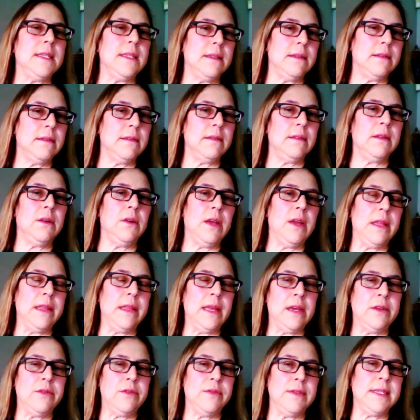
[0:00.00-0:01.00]
and
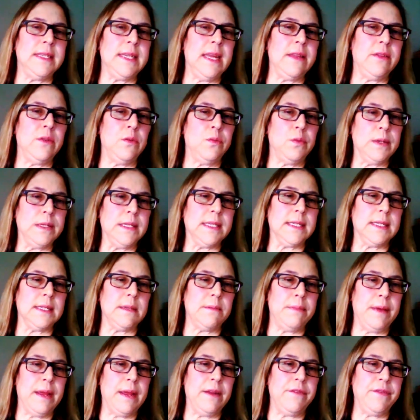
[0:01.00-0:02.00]
they understand the risks
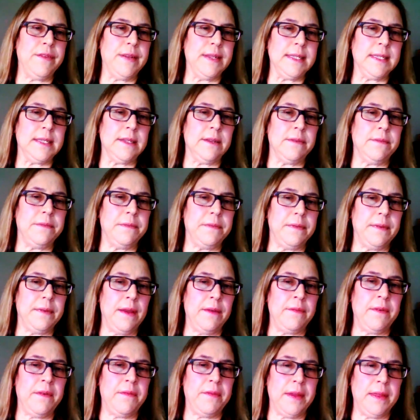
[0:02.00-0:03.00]
and benefits of
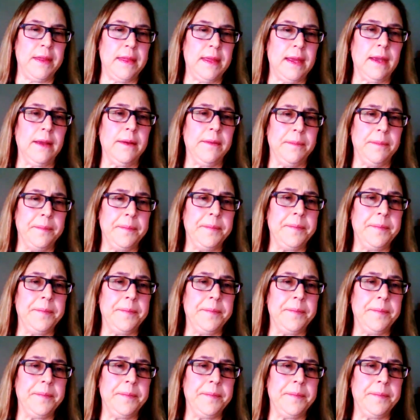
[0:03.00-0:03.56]
everything.